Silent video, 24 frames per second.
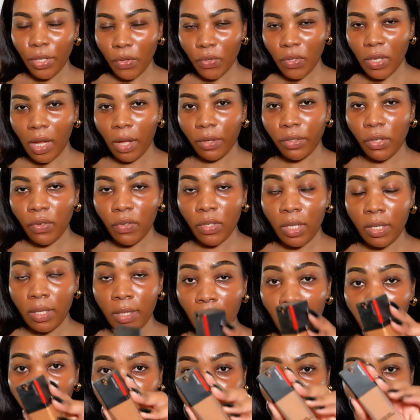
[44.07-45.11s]
So today I'll use the
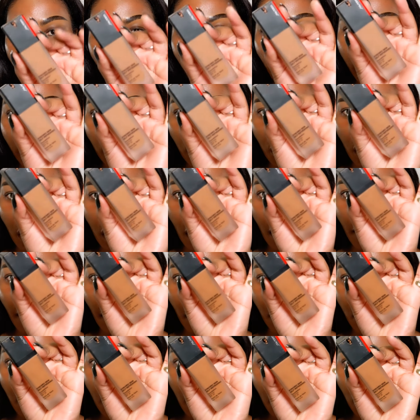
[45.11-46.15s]
Self Refreshing
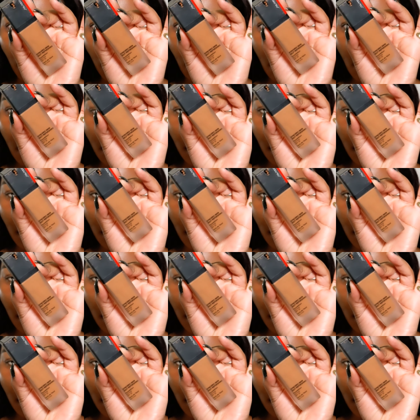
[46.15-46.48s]
Foundation.